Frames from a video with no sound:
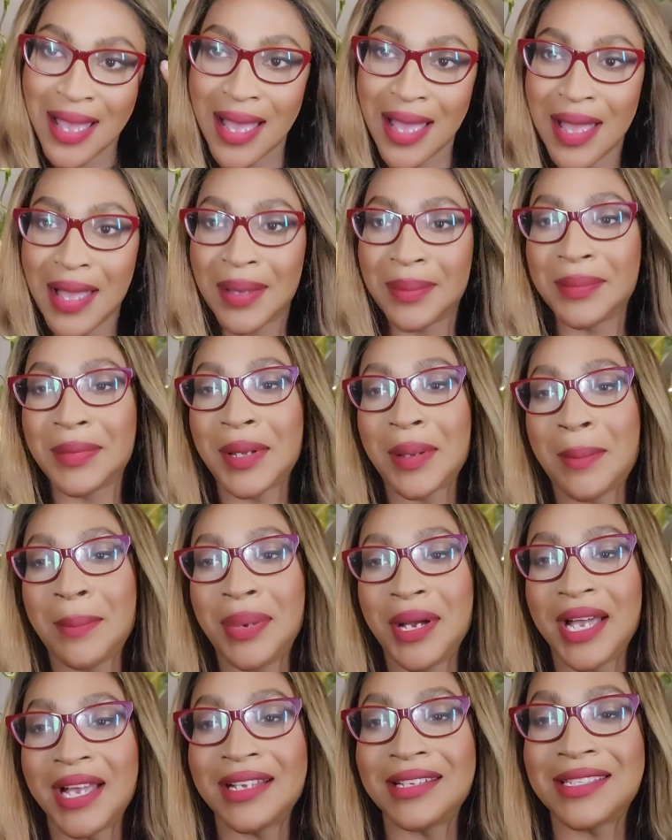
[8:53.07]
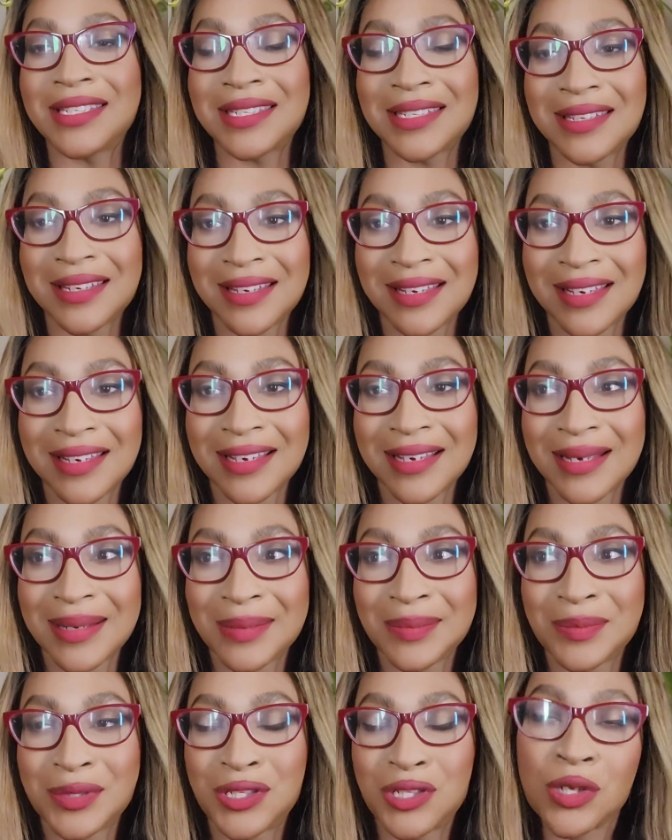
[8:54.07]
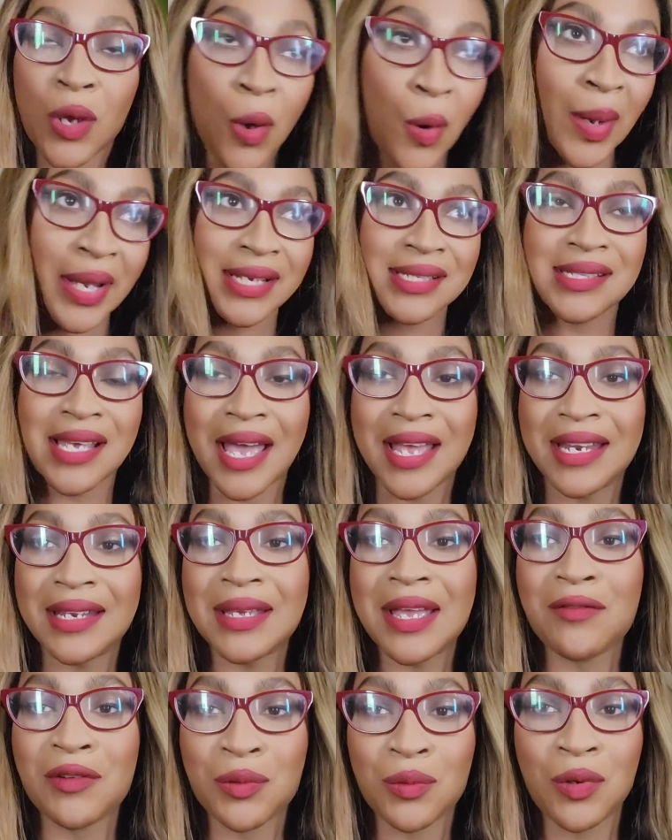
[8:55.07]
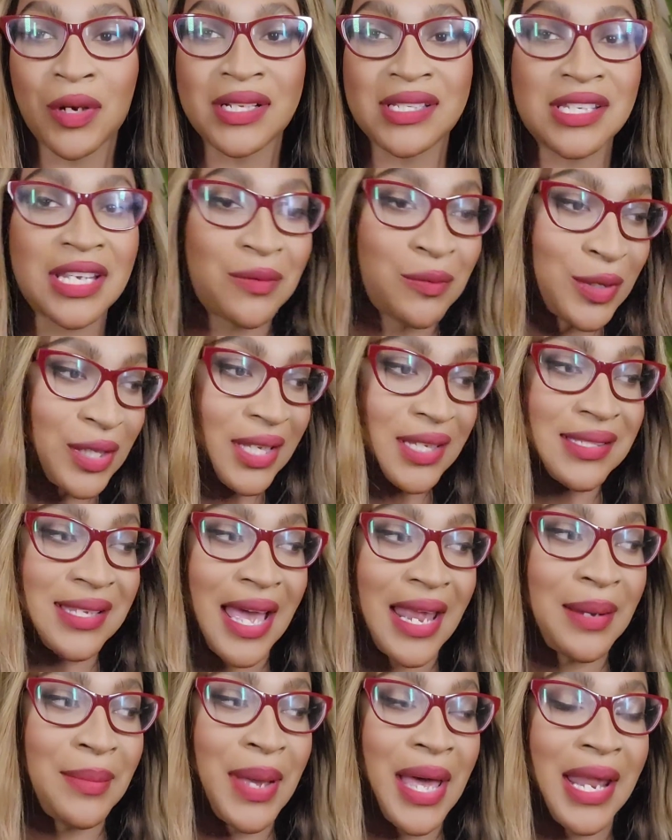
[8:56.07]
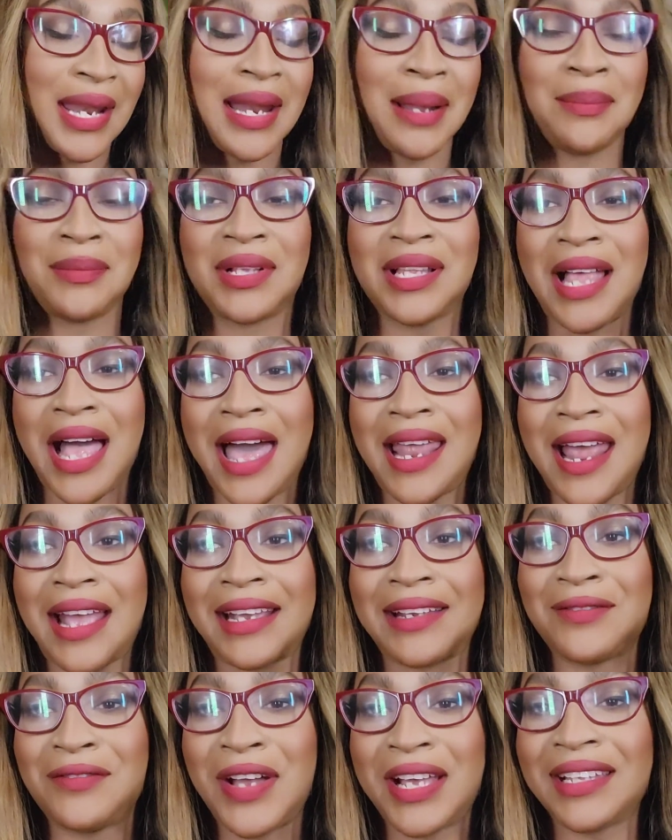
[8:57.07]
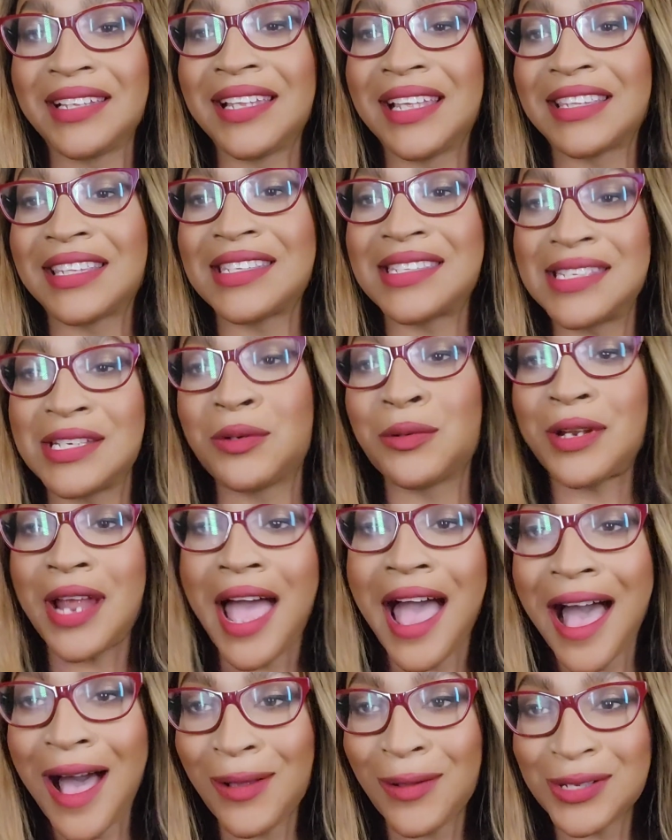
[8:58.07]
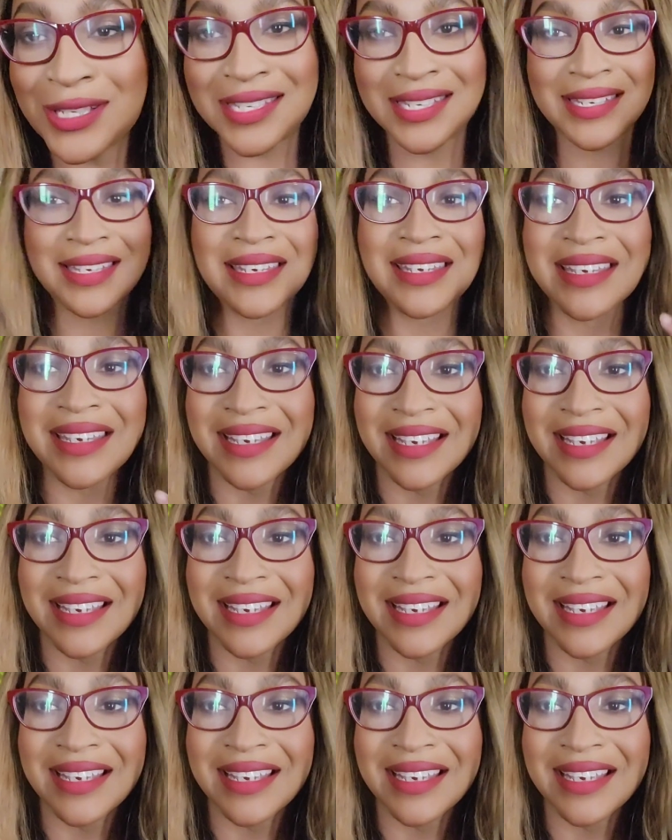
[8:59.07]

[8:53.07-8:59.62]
Um, but so excited. Everyone's really excited about it. I'm glad I can finally let the secret out.